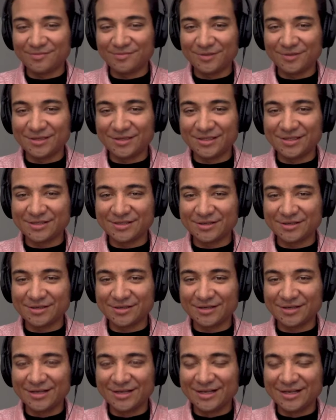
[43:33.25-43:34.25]
Look at this dog.
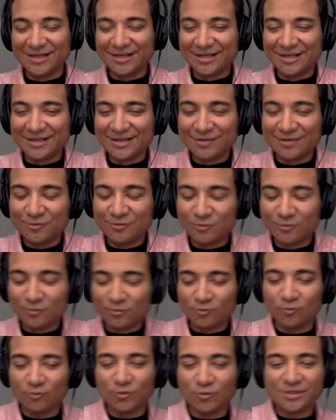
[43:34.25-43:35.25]

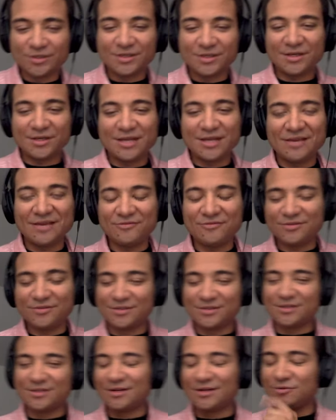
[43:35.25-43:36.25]
What's a good name for
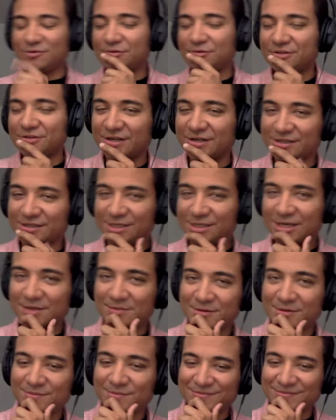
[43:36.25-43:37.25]
this dog? What would you guys name
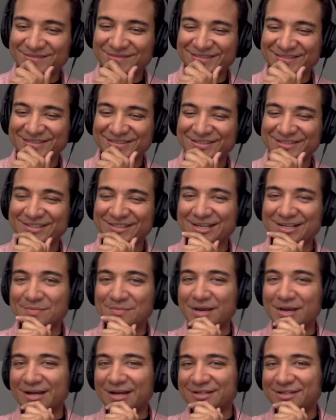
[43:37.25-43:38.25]
him? Looks like a
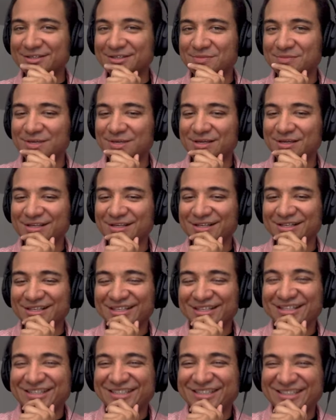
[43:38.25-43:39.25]
Max to me.
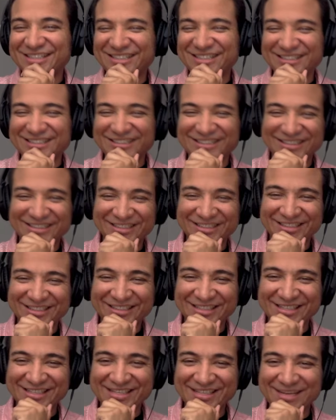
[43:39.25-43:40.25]

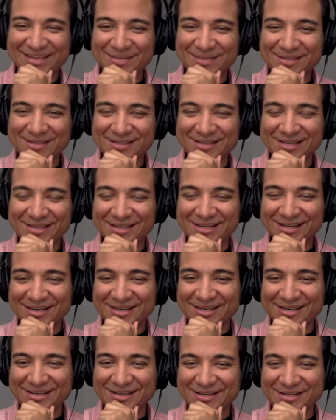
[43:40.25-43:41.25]
He's happy. He's like,
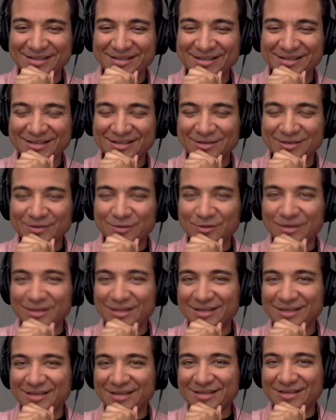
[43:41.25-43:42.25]
hey, we're at
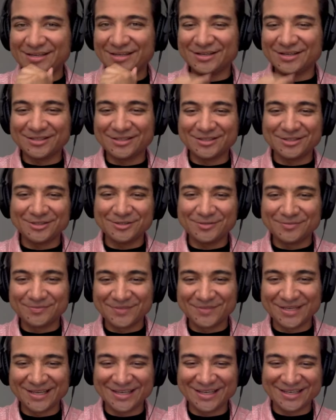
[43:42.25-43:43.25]
the end. Awesome.
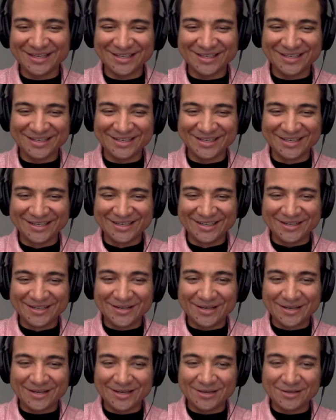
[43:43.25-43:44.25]

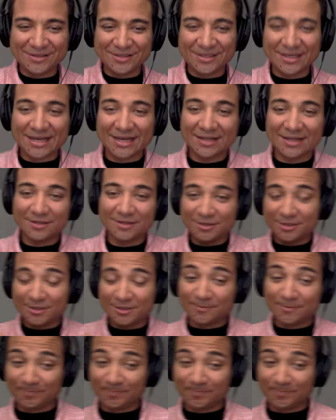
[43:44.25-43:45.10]
Okay, here's the calendar.